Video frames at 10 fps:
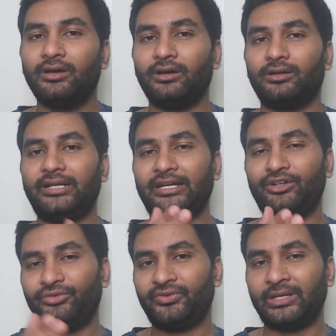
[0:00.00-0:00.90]
10 to
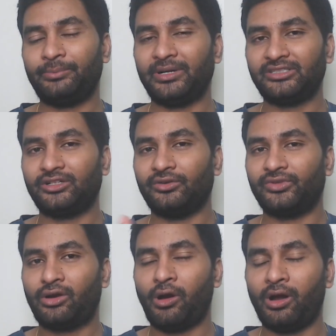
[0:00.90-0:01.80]
15% of the
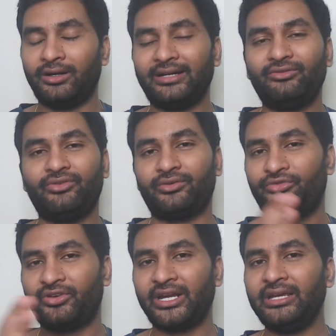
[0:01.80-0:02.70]
content for
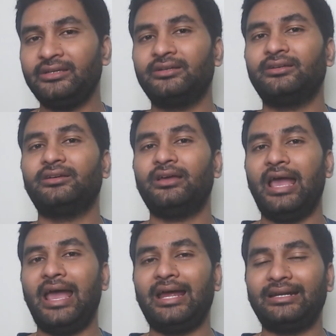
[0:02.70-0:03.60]
free,
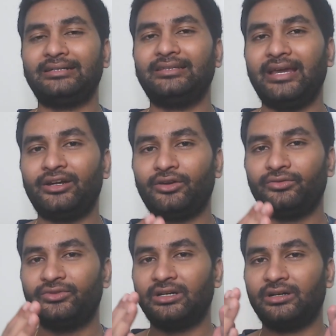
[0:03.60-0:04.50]
and at the end of
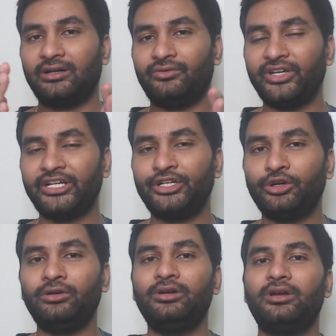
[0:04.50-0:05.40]
the
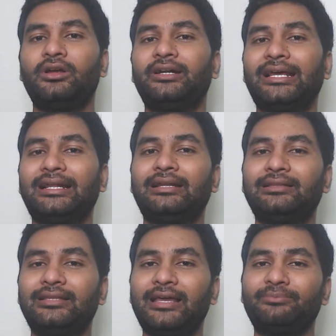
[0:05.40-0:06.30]
video tell
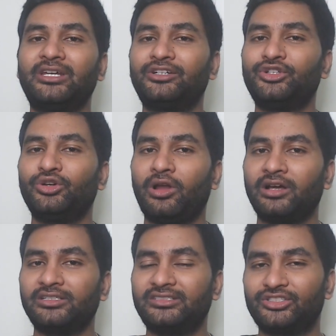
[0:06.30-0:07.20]
them that you
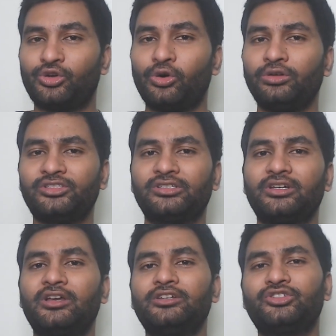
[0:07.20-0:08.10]
launched this course.
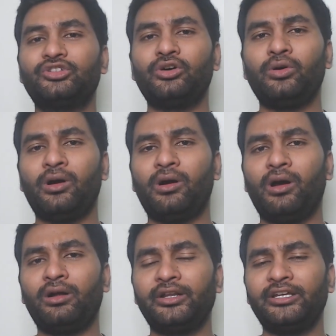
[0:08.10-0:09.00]
So
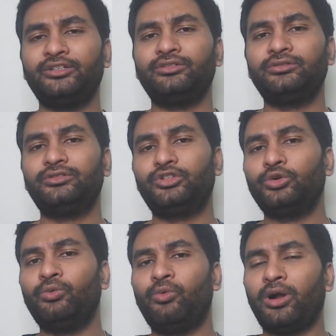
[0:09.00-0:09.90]
according to
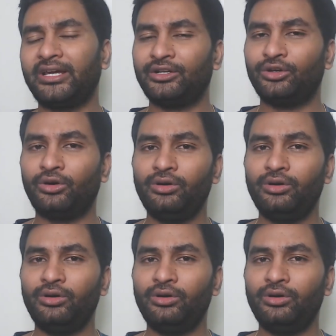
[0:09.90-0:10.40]
what I know,